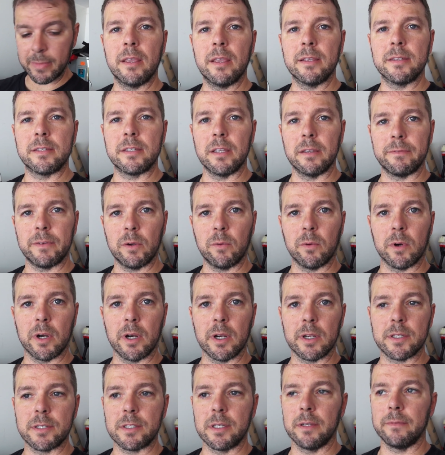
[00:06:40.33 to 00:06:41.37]
See if it
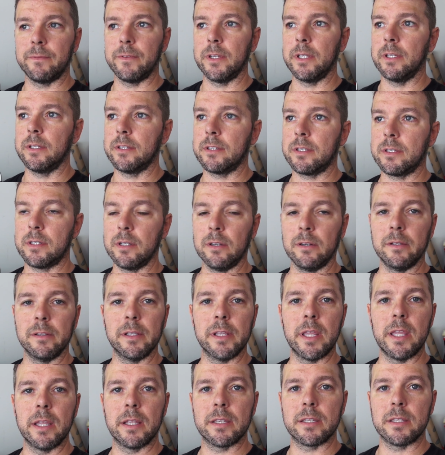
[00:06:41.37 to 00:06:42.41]
works. If it still
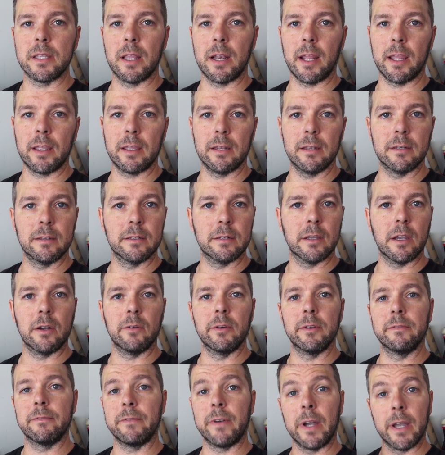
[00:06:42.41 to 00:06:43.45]
leaks, then I can go
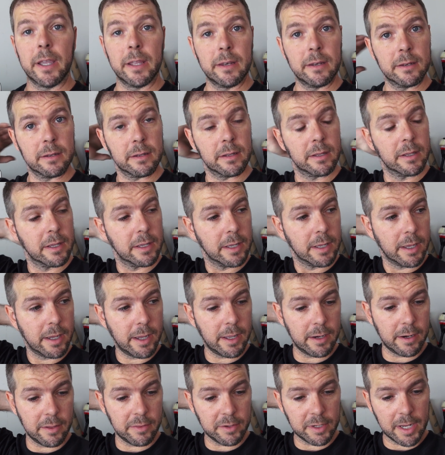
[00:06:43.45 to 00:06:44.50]
and find
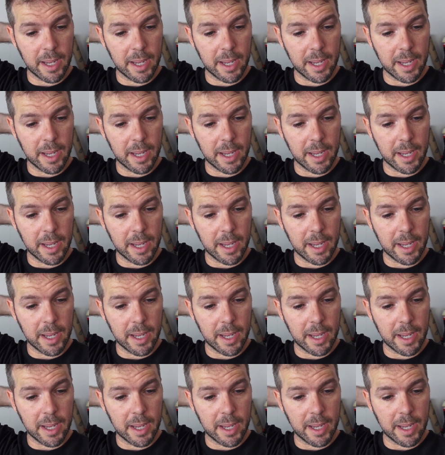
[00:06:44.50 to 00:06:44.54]
another